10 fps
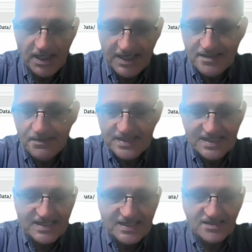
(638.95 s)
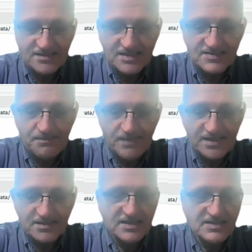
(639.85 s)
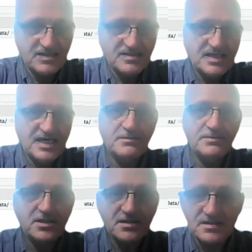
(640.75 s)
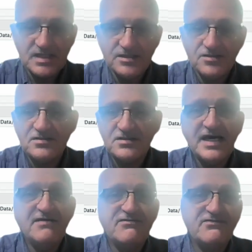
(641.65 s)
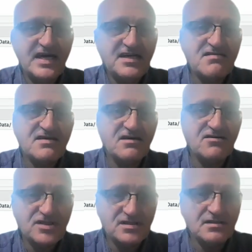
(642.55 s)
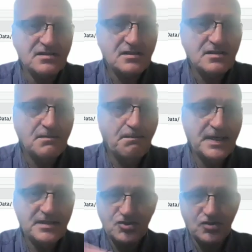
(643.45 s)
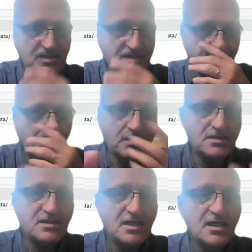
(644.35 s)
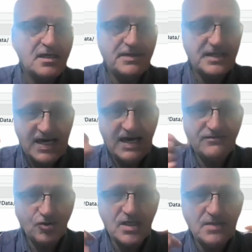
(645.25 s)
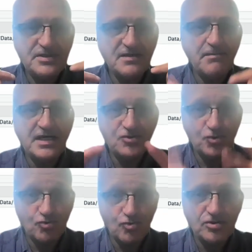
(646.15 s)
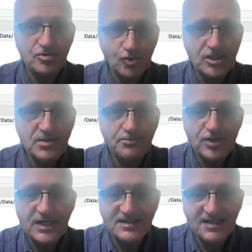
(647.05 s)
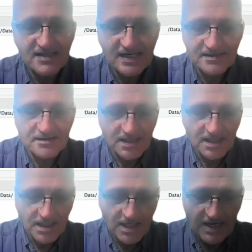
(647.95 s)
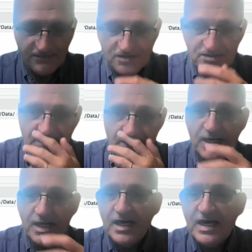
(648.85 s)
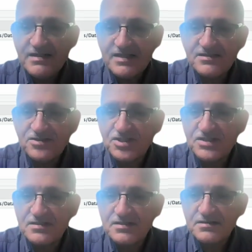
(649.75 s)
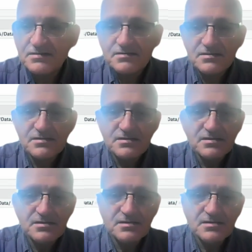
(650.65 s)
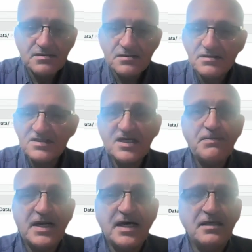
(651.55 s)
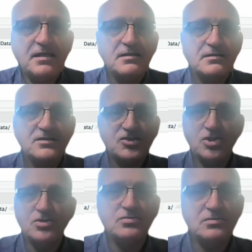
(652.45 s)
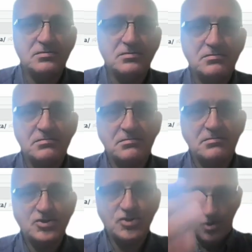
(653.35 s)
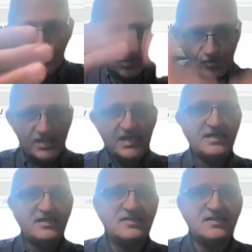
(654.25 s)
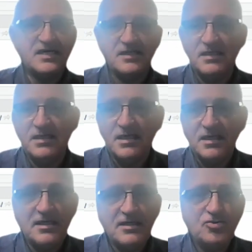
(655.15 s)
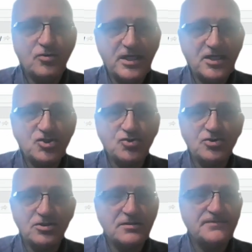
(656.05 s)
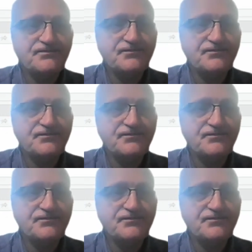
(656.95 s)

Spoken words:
In the beginning, it doesn't matter, as I said, because I don't have anything written. But so this part, but I have to keep it in mind to keep writing that every time. And then just skip a line. So go to the next line to make sure.